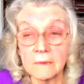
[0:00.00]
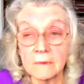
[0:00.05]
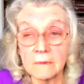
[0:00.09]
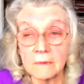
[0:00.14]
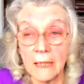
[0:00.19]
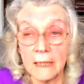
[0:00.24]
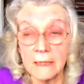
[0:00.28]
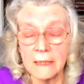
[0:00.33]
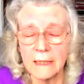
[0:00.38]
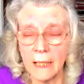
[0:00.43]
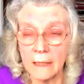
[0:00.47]

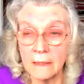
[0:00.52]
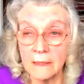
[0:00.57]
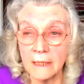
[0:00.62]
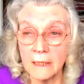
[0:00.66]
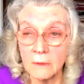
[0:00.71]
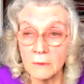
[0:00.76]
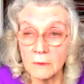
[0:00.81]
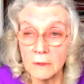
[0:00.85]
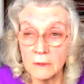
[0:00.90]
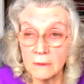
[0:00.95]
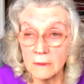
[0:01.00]
they suddenly
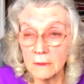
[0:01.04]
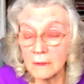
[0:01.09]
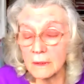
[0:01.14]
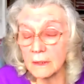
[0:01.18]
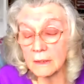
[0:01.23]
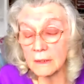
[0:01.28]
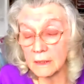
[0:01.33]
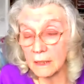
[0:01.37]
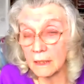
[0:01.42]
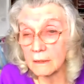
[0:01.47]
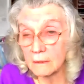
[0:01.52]
all,
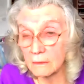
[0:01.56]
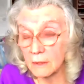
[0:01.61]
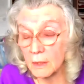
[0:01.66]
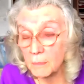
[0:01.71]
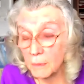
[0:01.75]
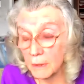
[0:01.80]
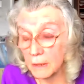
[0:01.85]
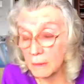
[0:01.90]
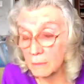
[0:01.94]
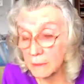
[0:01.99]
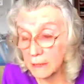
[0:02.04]
a group
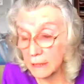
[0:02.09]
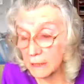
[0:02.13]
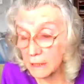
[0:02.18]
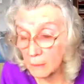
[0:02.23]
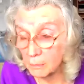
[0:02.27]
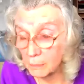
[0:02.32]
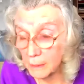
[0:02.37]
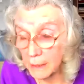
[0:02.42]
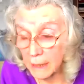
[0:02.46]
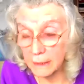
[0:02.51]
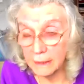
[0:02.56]
of them
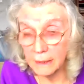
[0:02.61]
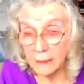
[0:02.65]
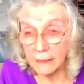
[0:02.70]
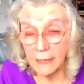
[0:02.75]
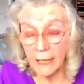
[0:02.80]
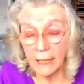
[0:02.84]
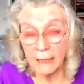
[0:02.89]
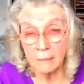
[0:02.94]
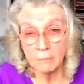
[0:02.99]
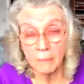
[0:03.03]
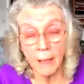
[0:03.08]
disappeared and
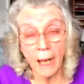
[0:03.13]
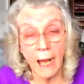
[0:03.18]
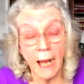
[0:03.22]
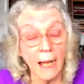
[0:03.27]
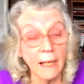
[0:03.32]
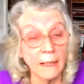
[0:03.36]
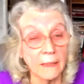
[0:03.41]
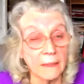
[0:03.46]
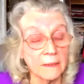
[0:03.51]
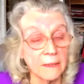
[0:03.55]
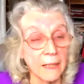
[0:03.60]
came
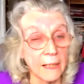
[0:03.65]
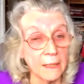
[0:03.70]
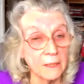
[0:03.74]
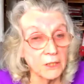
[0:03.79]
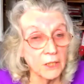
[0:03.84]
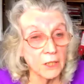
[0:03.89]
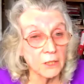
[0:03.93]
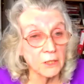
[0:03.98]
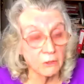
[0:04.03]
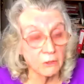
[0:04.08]
back, and they just